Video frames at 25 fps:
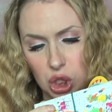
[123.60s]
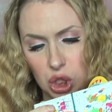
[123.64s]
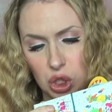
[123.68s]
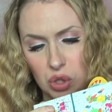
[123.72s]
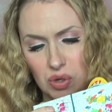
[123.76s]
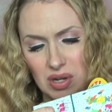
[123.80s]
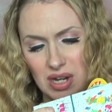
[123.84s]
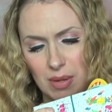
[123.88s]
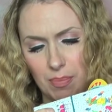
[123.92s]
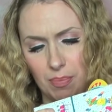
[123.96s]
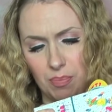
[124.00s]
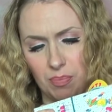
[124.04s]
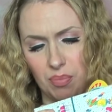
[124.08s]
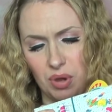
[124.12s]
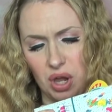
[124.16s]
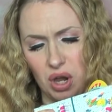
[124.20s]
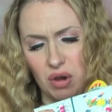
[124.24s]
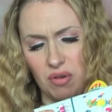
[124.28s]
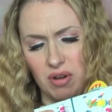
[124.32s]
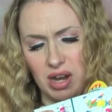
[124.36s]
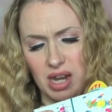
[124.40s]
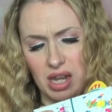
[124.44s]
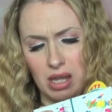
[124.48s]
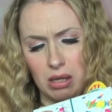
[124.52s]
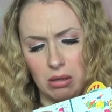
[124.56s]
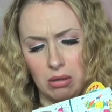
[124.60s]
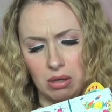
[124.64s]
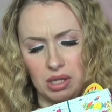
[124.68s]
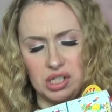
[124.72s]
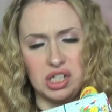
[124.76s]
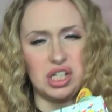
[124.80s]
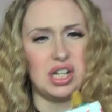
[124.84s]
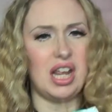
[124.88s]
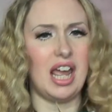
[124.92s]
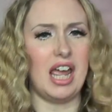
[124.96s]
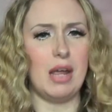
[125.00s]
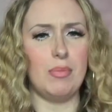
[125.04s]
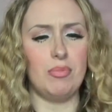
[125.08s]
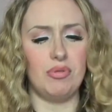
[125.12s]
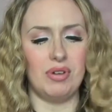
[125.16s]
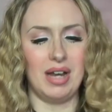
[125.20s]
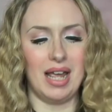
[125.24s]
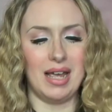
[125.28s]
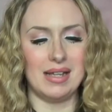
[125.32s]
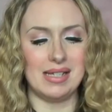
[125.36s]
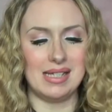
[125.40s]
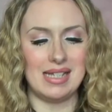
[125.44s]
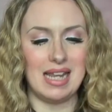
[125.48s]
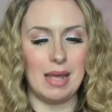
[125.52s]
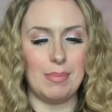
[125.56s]
juniperberry. I don't know how you
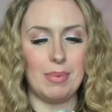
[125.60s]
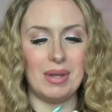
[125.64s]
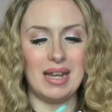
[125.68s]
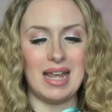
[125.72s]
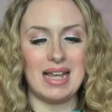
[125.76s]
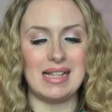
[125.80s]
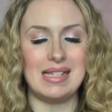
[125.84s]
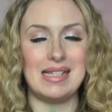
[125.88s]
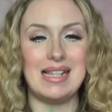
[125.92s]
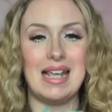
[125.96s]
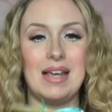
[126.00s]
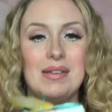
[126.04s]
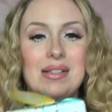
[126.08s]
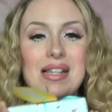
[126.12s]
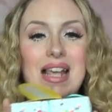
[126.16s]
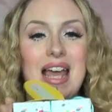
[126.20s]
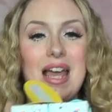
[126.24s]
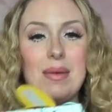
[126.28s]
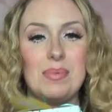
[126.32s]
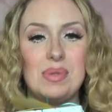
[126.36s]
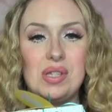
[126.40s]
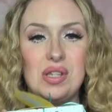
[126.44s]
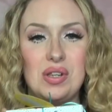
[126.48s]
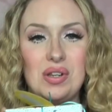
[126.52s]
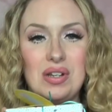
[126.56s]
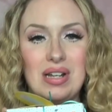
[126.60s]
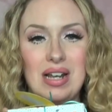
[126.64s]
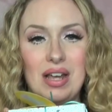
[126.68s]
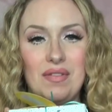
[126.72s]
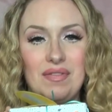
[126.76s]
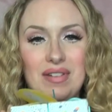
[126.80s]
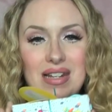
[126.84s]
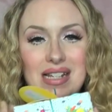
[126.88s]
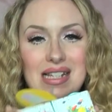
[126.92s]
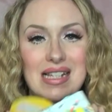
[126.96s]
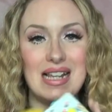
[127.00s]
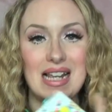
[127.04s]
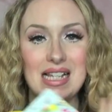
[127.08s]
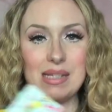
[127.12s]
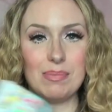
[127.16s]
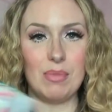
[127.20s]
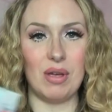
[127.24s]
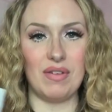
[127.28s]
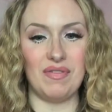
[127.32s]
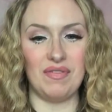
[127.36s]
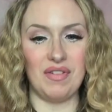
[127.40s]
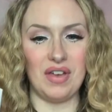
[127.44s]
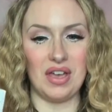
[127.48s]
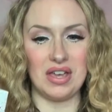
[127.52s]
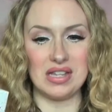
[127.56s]
pronounce that, but that sounds absolutely lovely. So that's
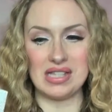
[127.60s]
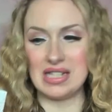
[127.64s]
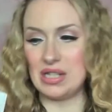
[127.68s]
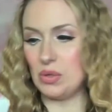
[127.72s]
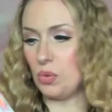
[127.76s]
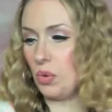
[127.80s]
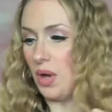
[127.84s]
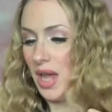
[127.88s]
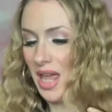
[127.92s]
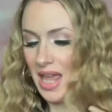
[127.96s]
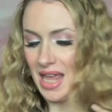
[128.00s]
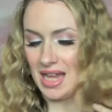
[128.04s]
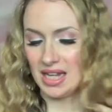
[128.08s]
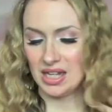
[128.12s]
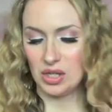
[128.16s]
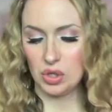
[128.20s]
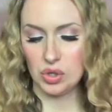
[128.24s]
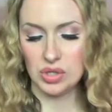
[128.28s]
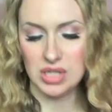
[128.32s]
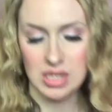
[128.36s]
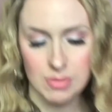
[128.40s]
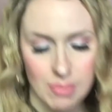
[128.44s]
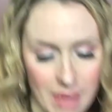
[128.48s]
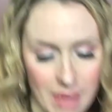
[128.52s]
my first little goodie